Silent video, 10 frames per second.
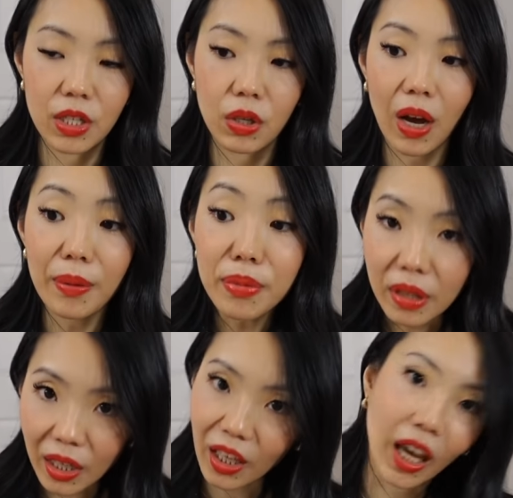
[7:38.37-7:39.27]
So I'm
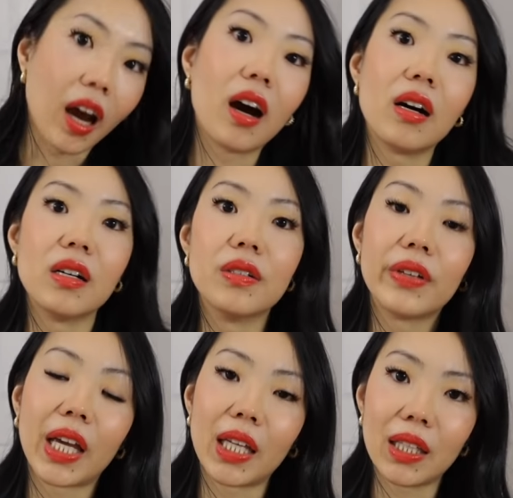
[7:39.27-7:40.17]
thinking of
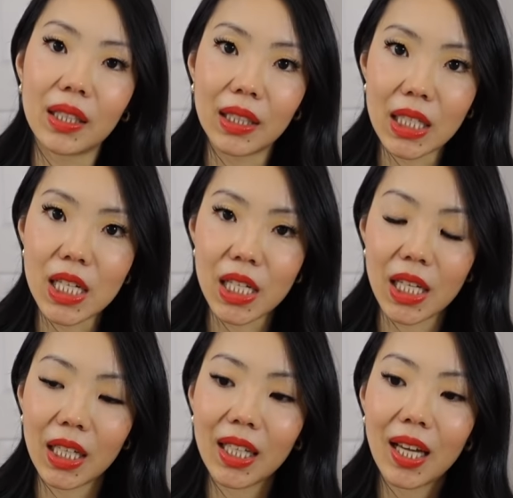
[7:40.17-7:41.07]
a
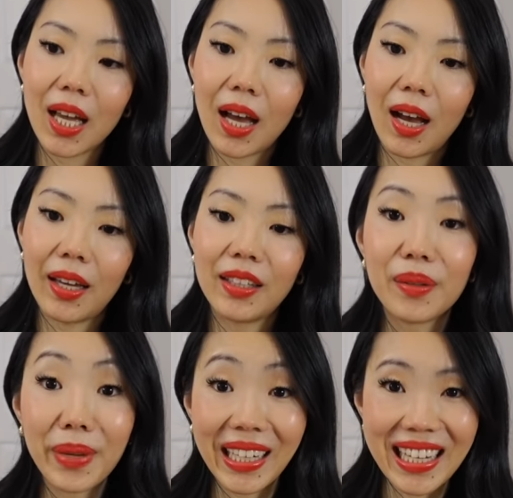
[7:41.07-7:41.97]
Lindy in the
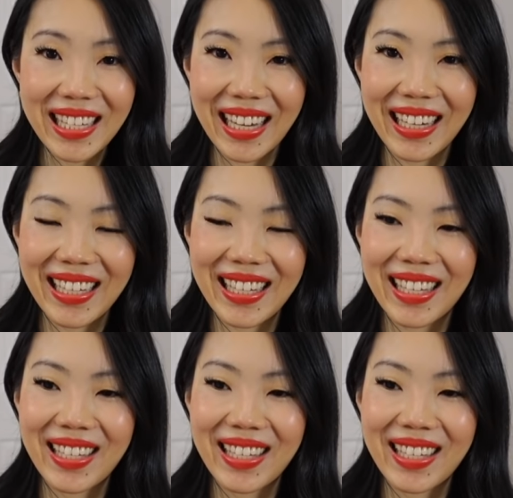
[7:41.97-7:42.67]
mini size.